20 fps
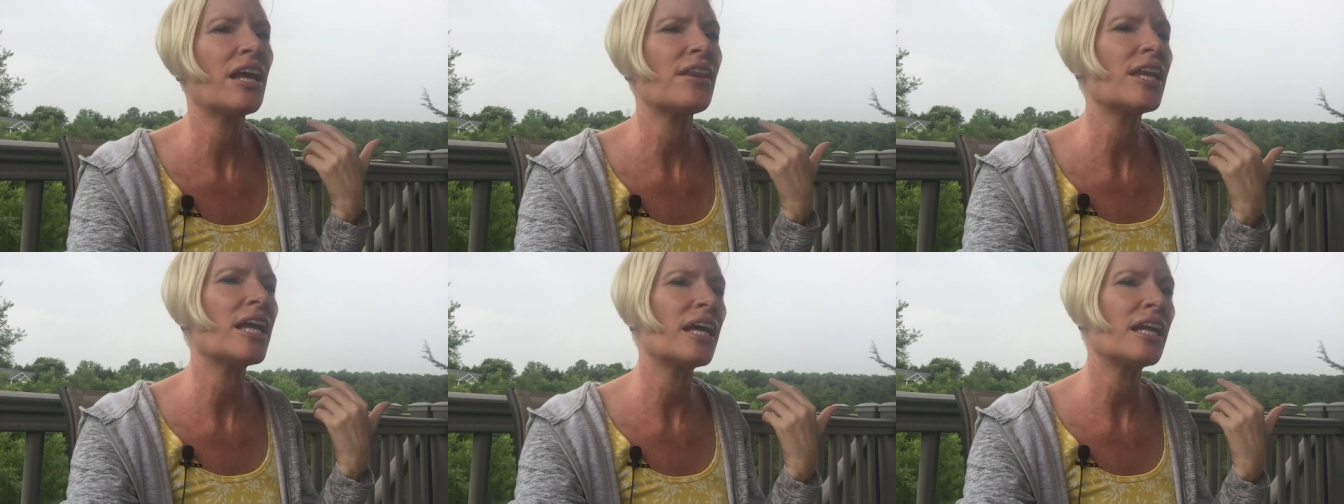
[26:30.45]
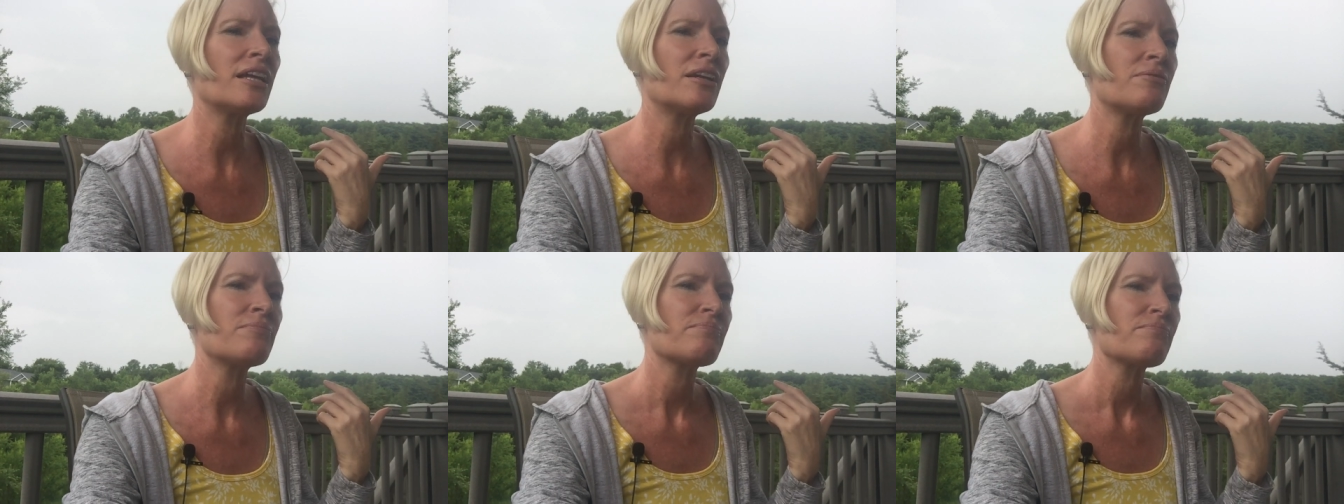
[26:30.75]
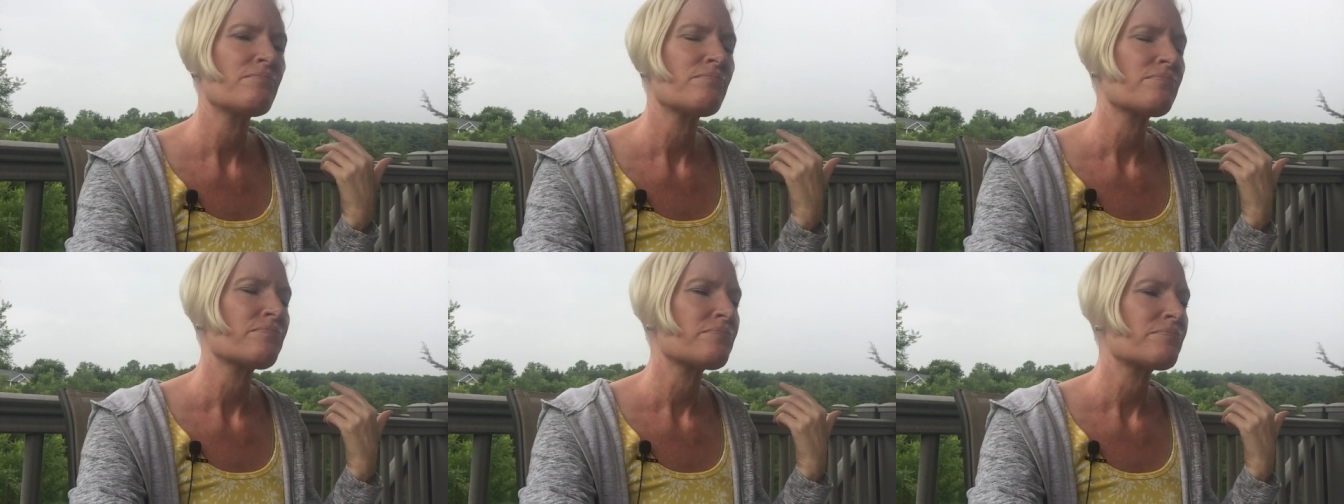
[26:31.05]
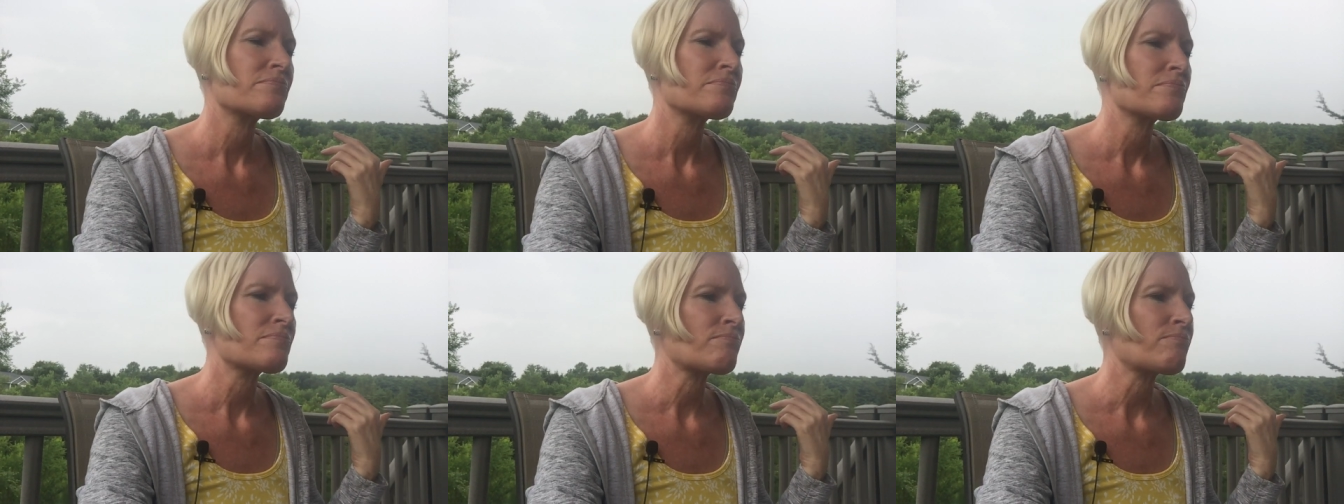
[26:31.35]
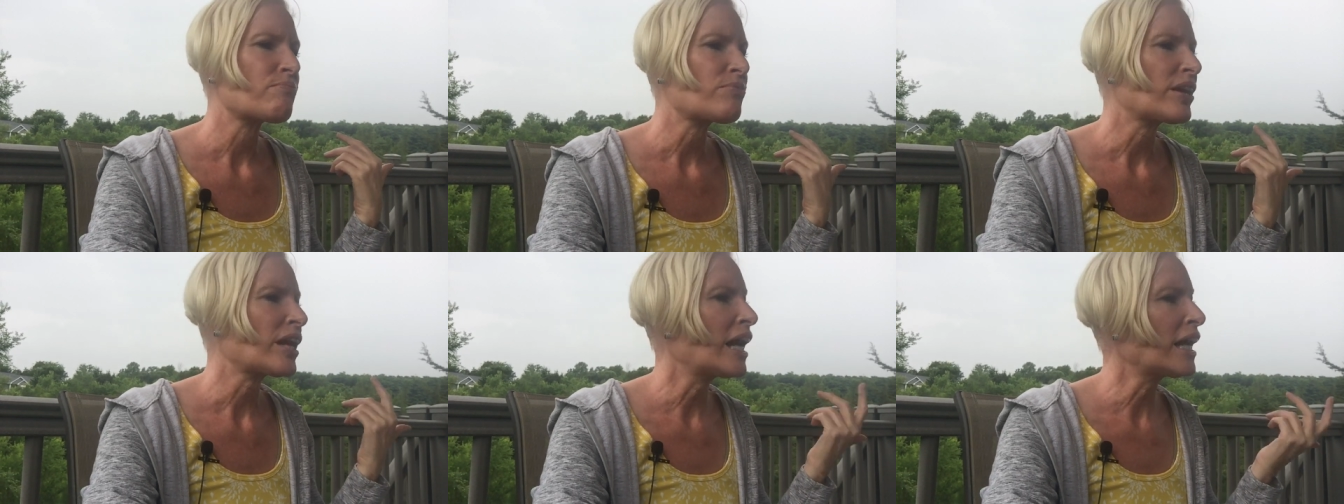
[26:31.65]
And then
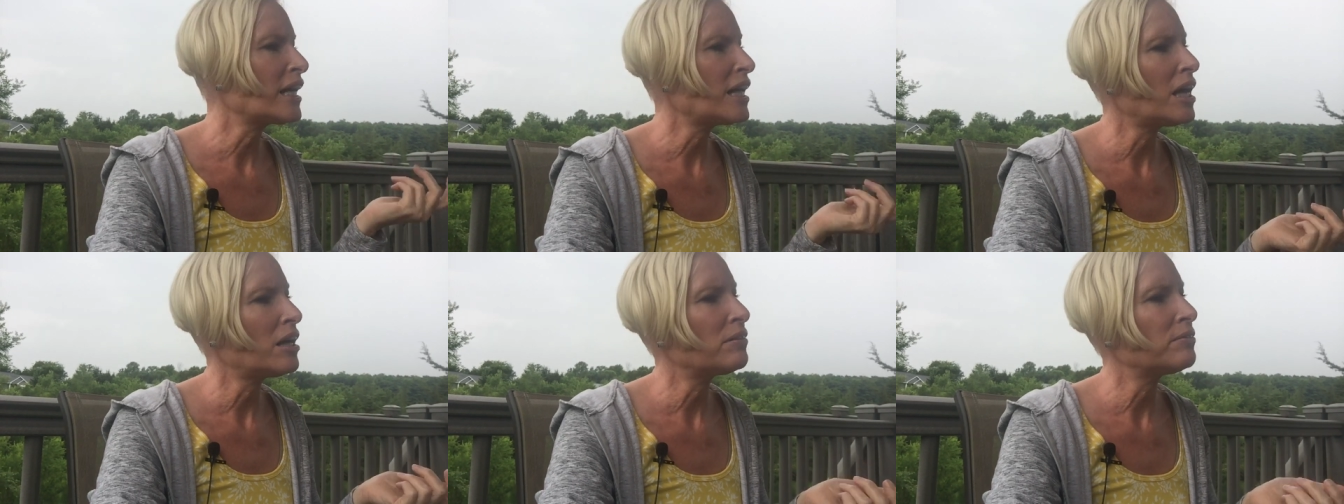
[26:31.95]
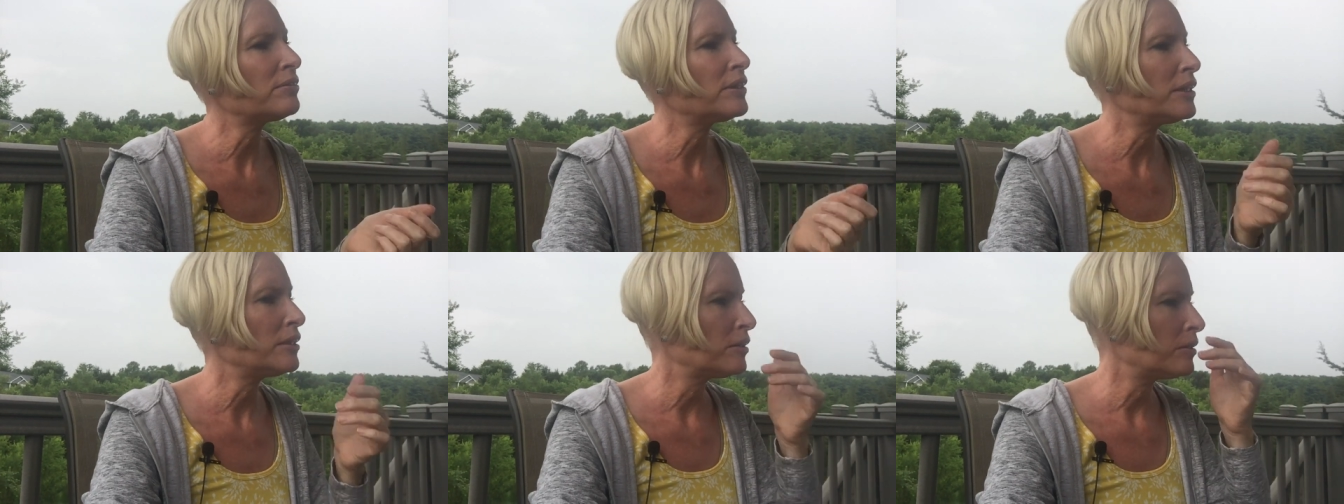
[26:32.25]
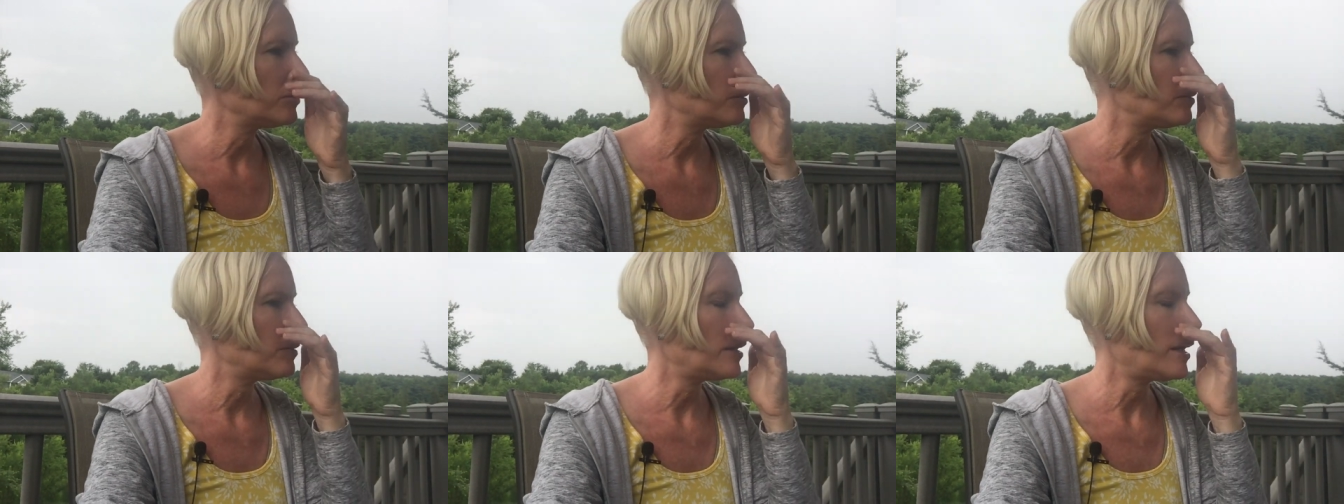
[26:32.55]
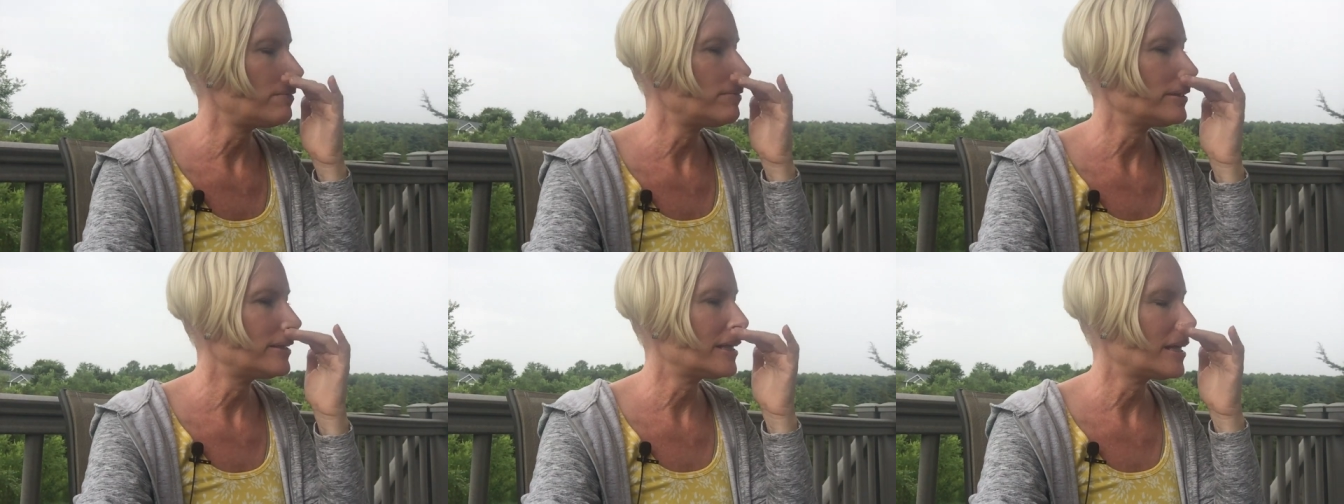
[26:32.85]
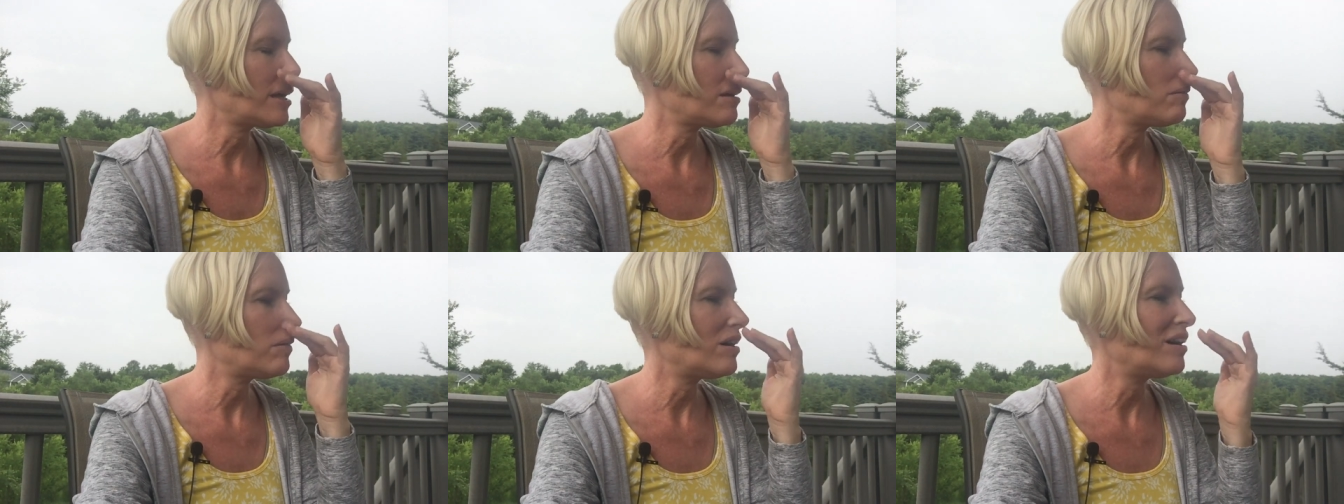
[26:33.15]
I can have, you know, everything
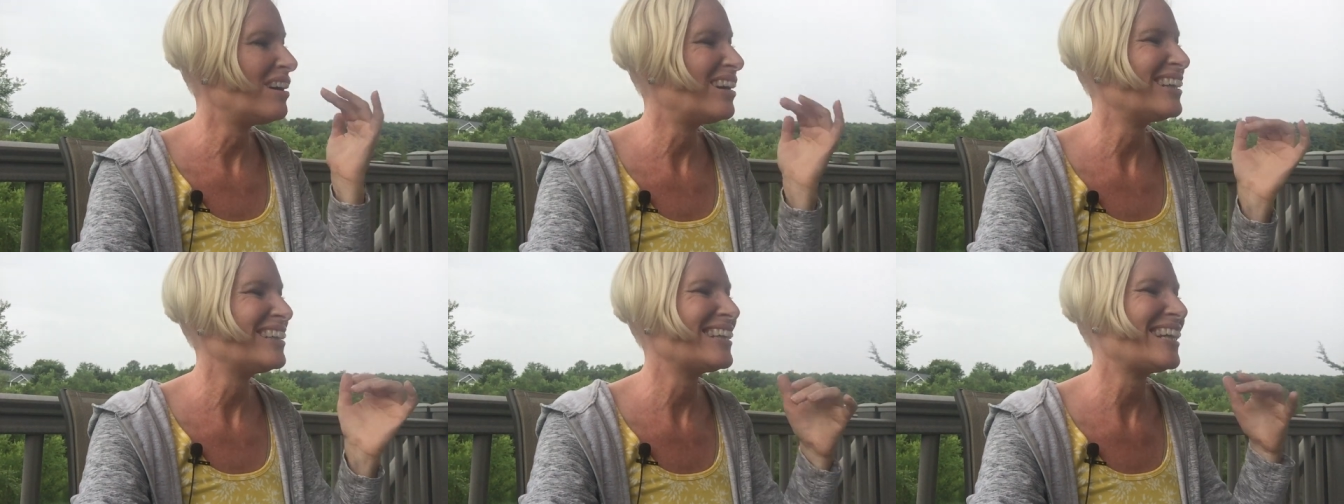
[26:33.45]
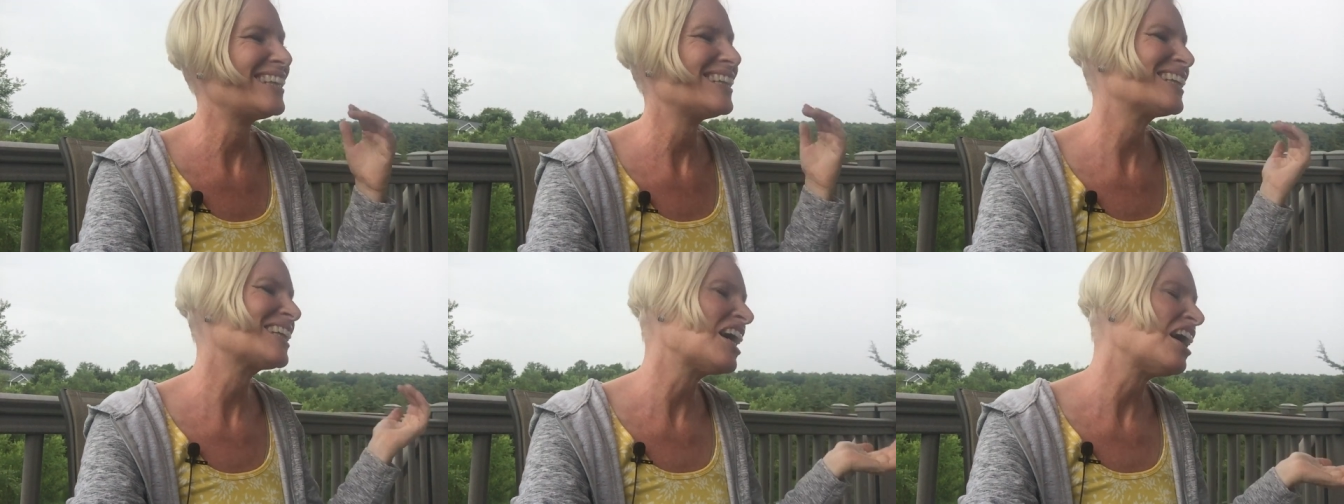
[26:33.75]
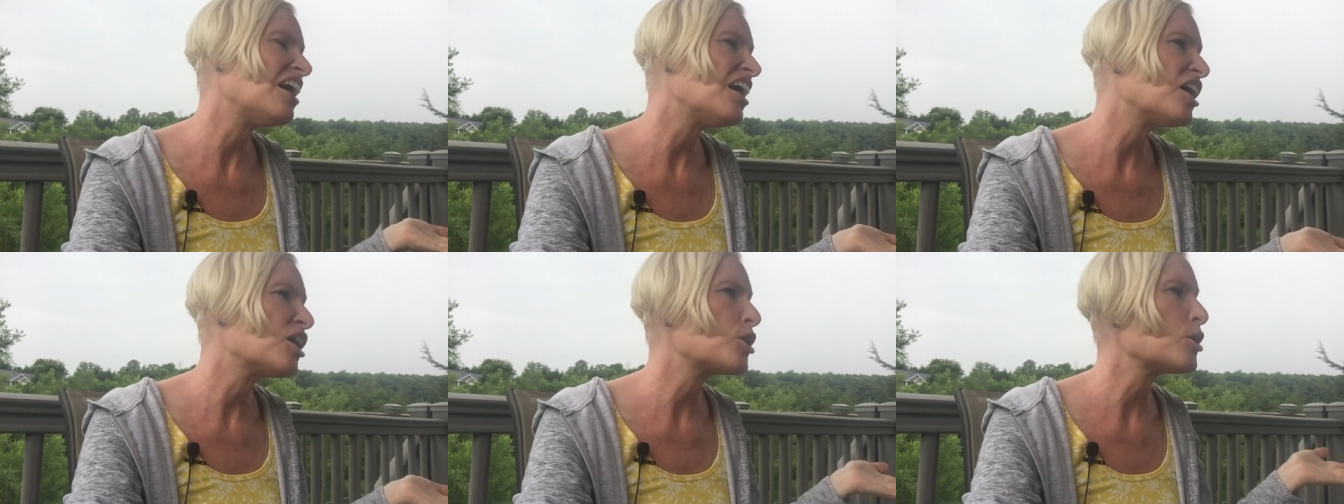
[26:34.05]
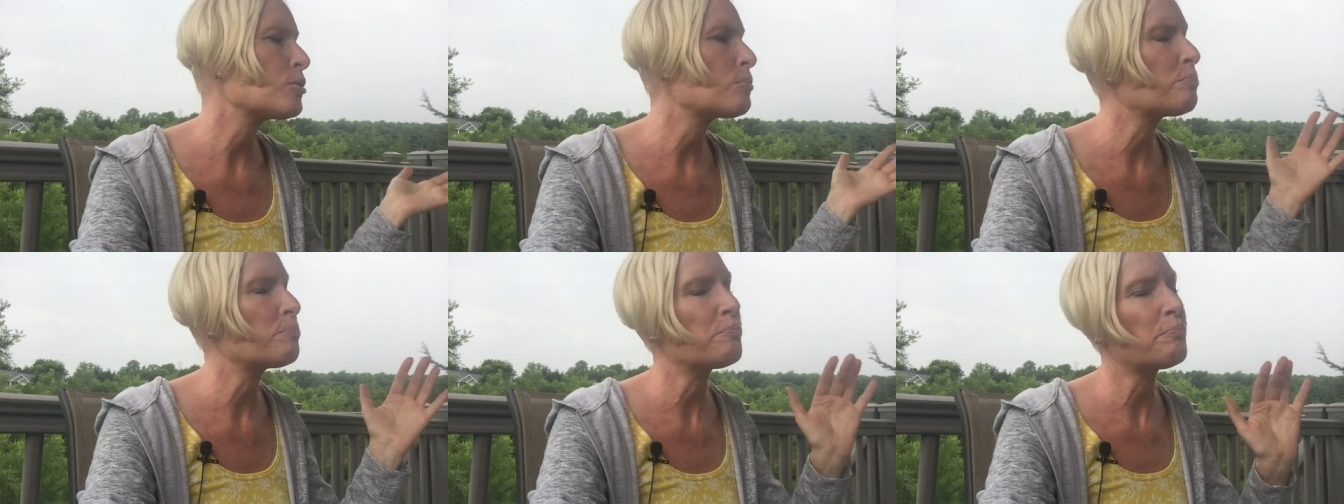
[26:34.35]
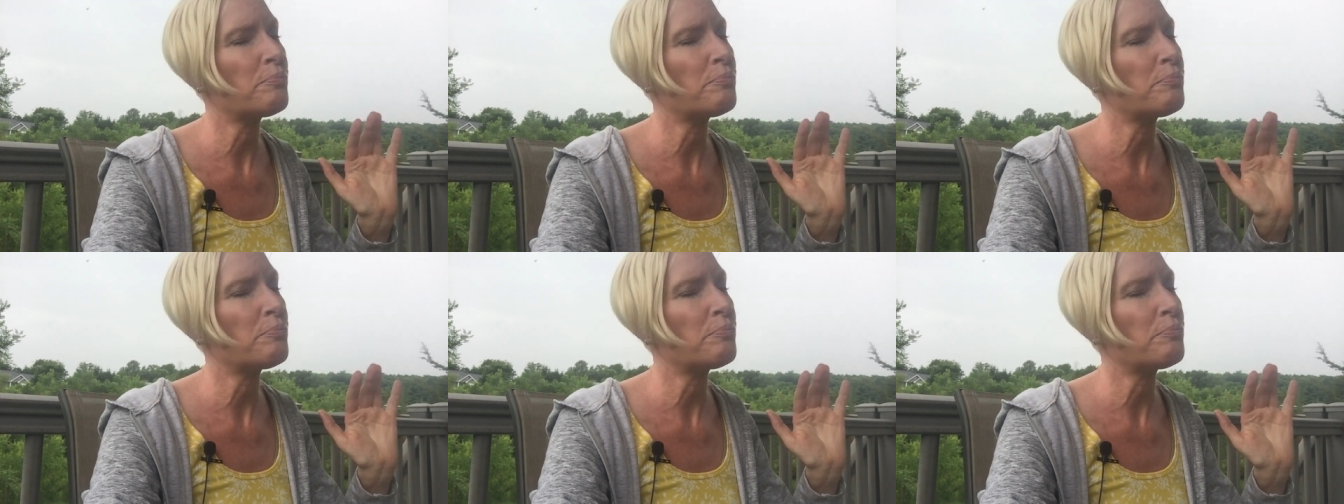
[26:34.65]
I want nice car,